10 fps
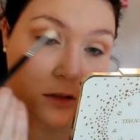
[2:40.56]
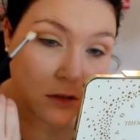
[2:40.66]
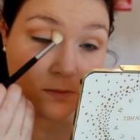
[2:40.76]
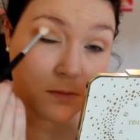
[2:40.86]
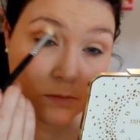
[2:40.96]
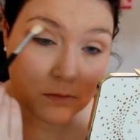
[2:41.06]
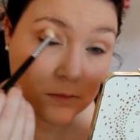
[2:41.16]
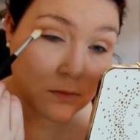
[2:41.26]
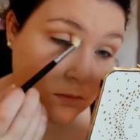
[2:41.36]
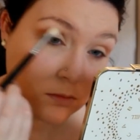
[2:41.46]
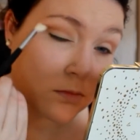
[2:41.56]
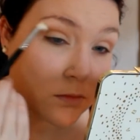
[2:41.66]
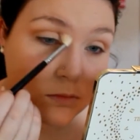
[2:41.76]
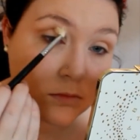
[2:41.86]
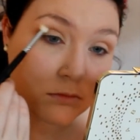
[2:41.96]

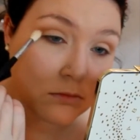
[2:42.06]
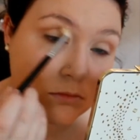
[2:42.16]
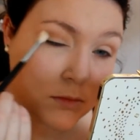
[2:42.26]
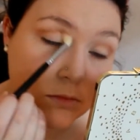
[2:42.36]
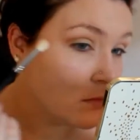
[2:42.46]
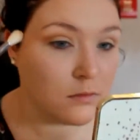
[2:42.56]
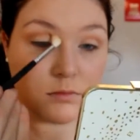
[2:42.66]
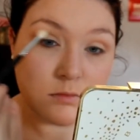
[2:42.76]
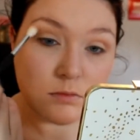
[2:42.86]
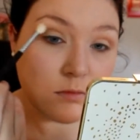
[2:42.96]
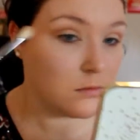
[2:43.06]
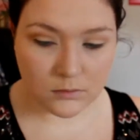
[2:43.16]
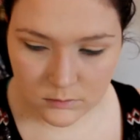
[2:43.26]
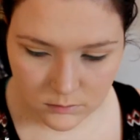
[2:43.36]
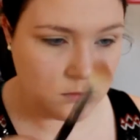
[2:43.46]

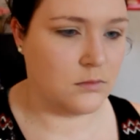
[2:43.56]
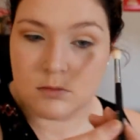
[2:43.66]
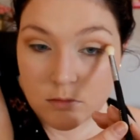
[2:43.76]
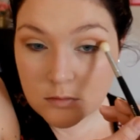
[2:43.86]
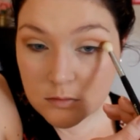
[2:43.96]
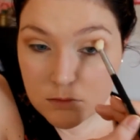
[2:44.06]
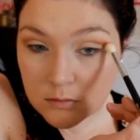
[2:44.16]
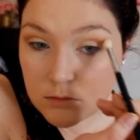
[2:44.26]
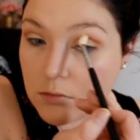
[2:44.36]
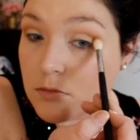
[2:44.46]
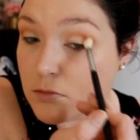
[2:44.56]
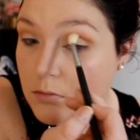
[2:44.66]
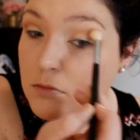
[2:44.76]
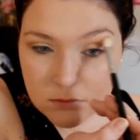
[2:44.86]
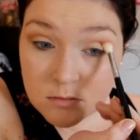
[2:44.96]

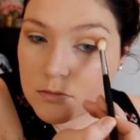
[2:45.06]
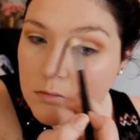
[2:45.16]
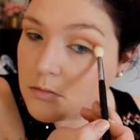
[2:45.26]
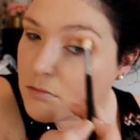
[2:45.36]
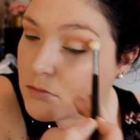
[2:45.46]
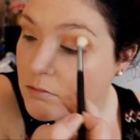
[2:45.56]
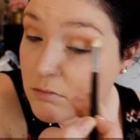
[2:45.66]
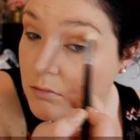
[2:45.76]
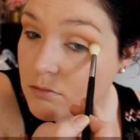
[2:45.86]
(silence)